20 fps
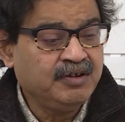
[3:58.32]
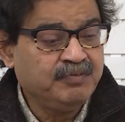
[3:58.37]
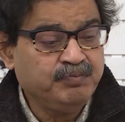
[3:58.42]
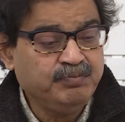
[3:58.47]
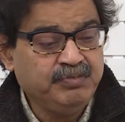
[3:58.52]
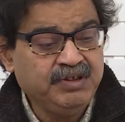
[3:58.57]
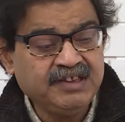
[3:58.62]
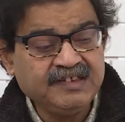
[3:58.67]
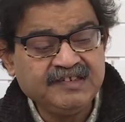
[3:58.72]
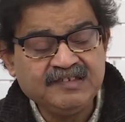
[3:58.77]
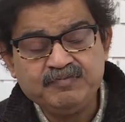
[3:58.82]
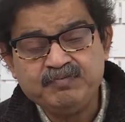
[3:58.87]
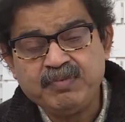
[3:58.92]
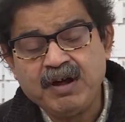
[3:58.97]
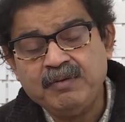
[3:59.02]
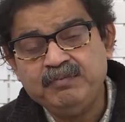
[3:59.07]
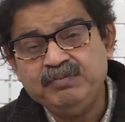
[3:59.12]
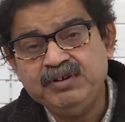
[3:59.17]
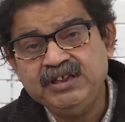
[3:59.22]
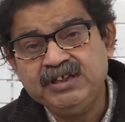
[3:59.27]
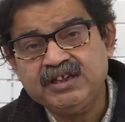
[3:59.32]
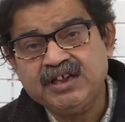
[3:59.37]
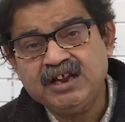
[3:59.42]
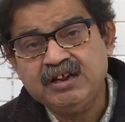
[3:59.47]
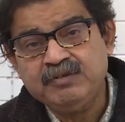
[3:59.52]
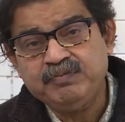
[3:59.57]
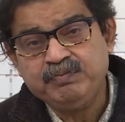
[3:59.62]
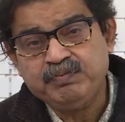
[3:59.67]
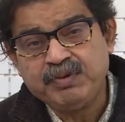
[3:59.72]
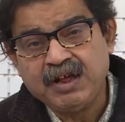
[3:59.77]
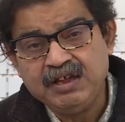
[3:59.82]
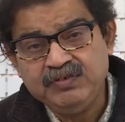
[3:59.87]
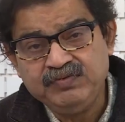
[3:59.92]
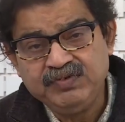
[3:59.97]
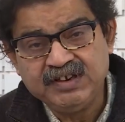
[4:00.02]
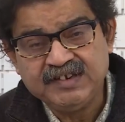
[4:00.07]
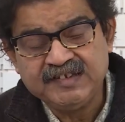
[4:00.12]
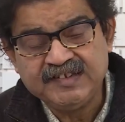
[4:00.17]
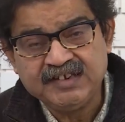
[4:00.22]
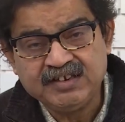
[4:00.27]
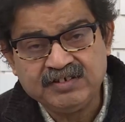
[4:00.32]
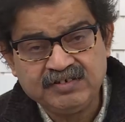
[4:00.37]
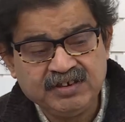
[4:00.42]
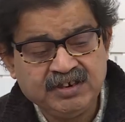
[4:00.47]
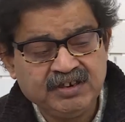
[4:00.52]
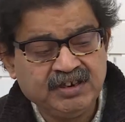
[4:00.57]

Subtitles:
mixed public and private sector